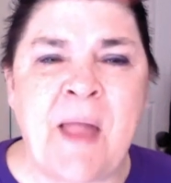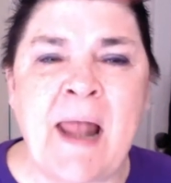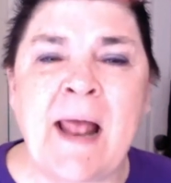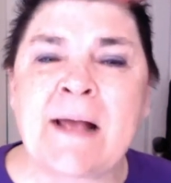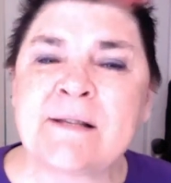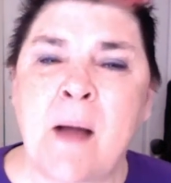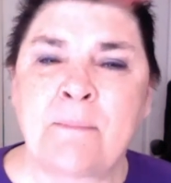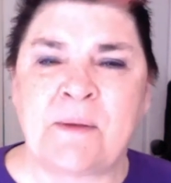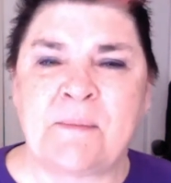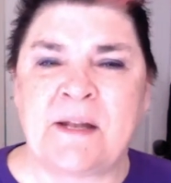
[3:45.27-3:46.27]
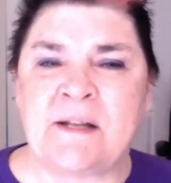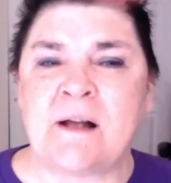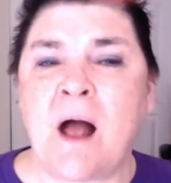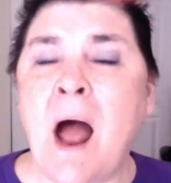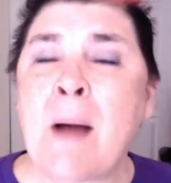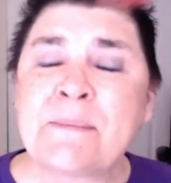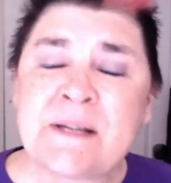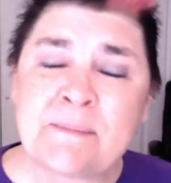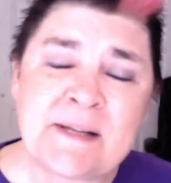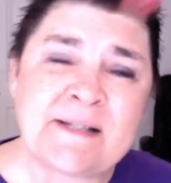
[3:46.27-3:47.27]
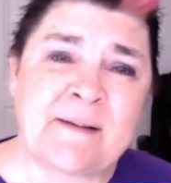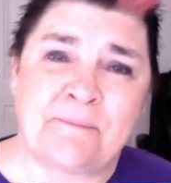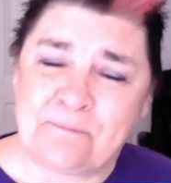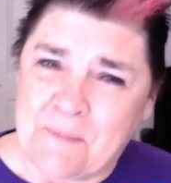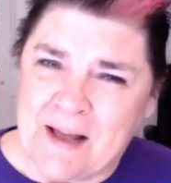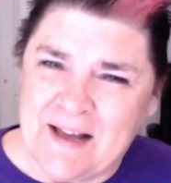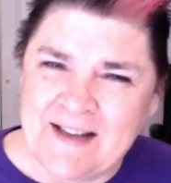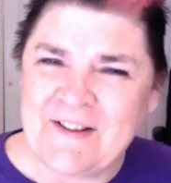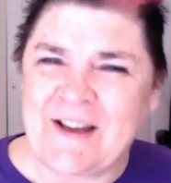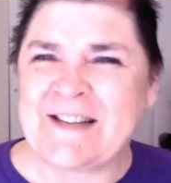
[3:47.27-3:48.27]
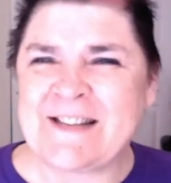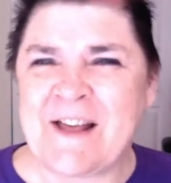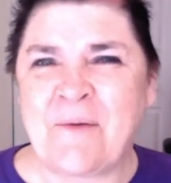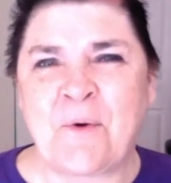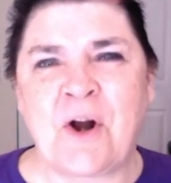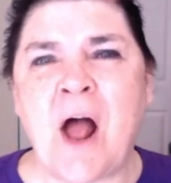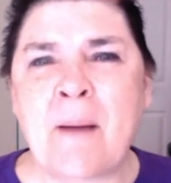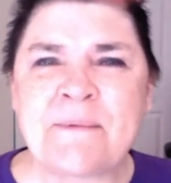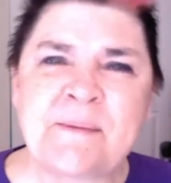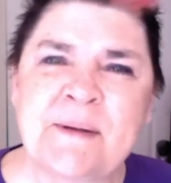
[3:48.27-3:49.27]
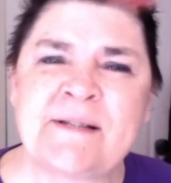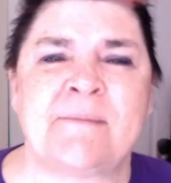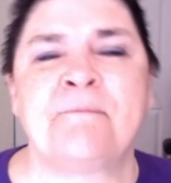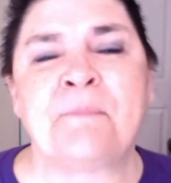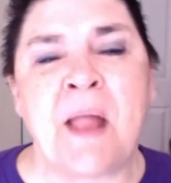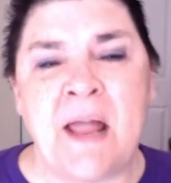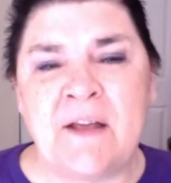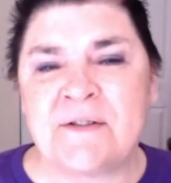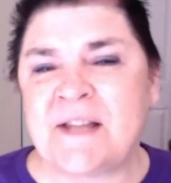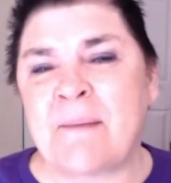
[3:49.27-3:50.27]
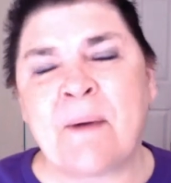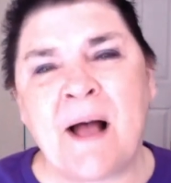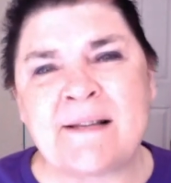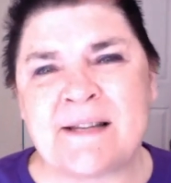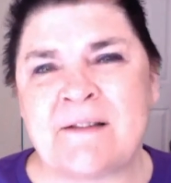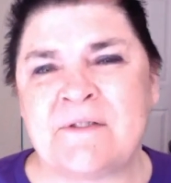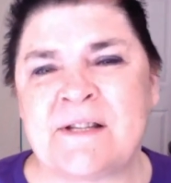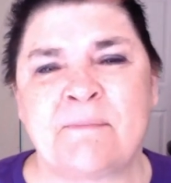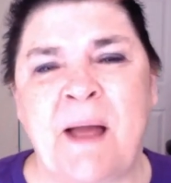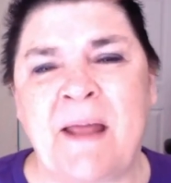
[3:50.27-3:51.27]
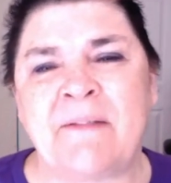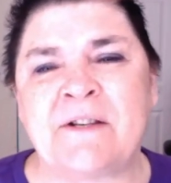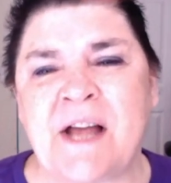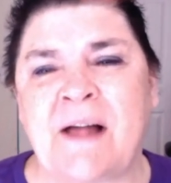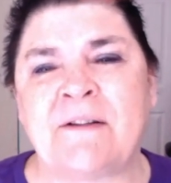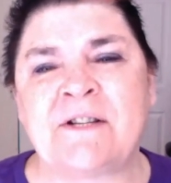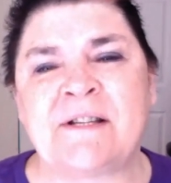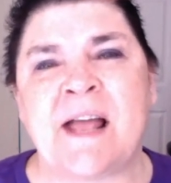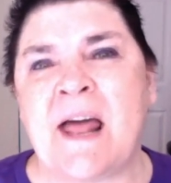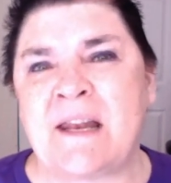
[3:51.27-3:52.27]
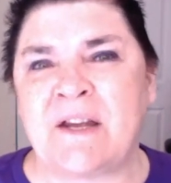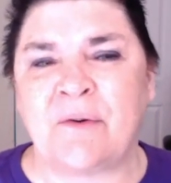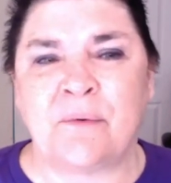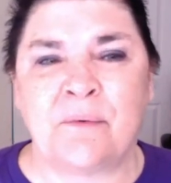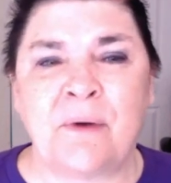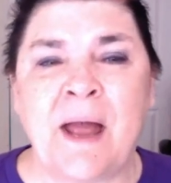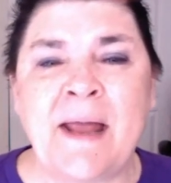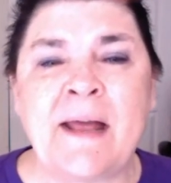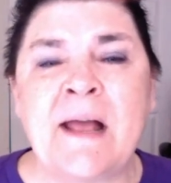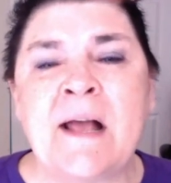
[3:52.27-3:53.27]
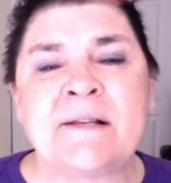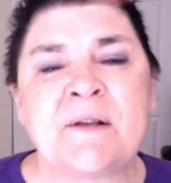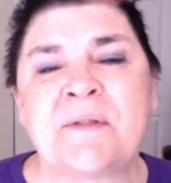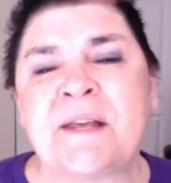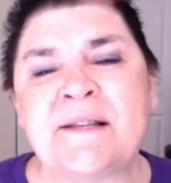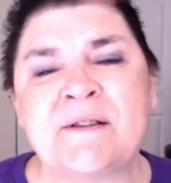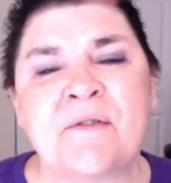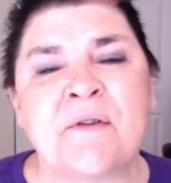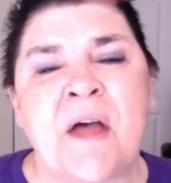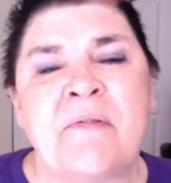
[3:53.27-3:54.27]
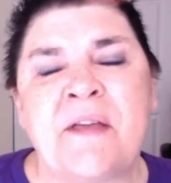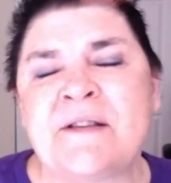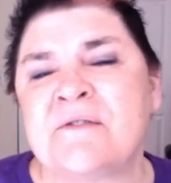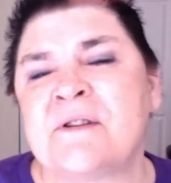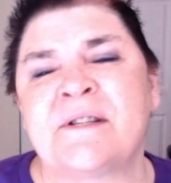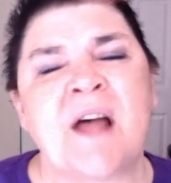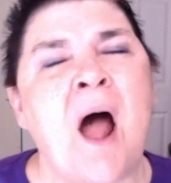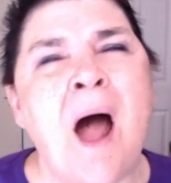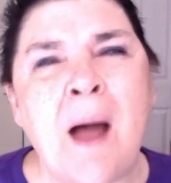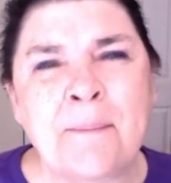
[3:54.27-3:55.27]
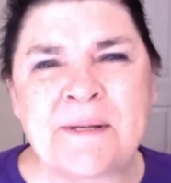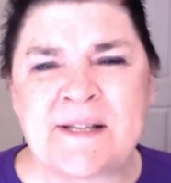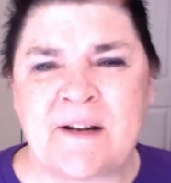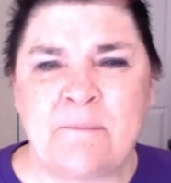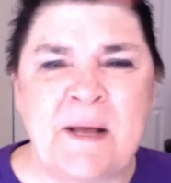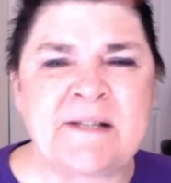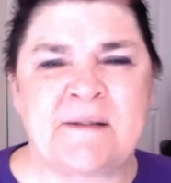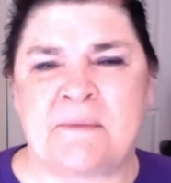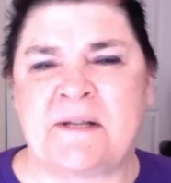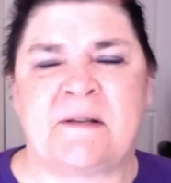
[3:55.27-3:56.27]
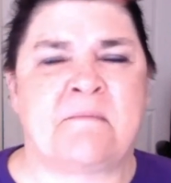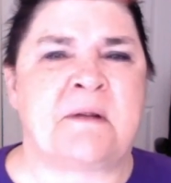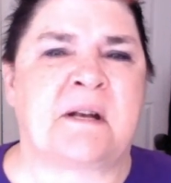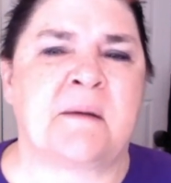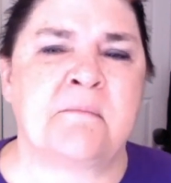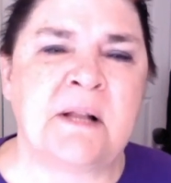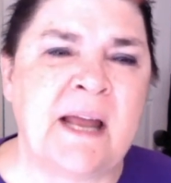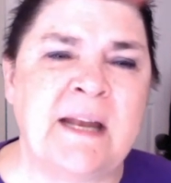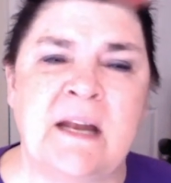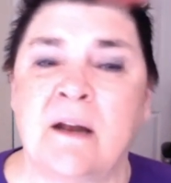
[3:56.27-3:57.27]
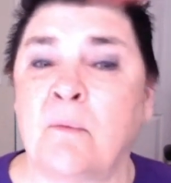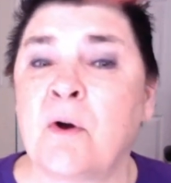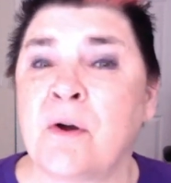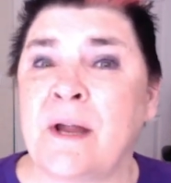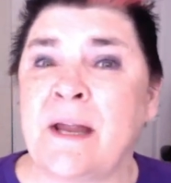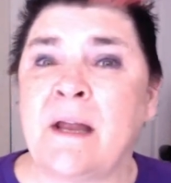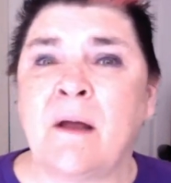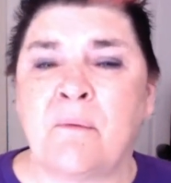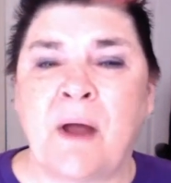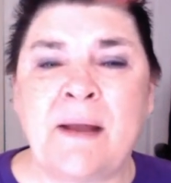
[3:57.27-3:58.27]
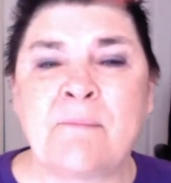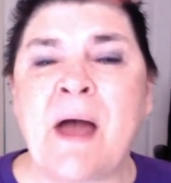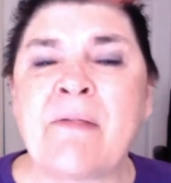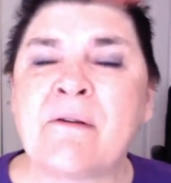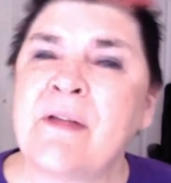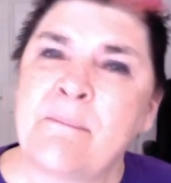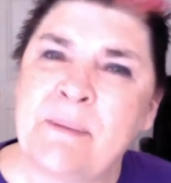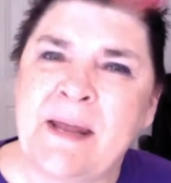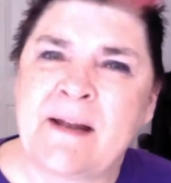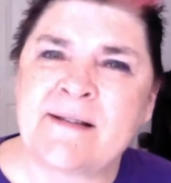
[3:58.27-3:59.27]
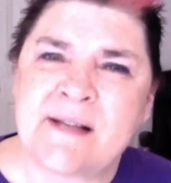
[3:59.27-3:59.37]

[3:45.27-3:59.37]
And it has optimism. Optimism, if I could say the word optimism. You stay positive despite the challenges ahead of you, right? So these are these are just the opposite of pessimism and complaining and worry, right? Rather than being a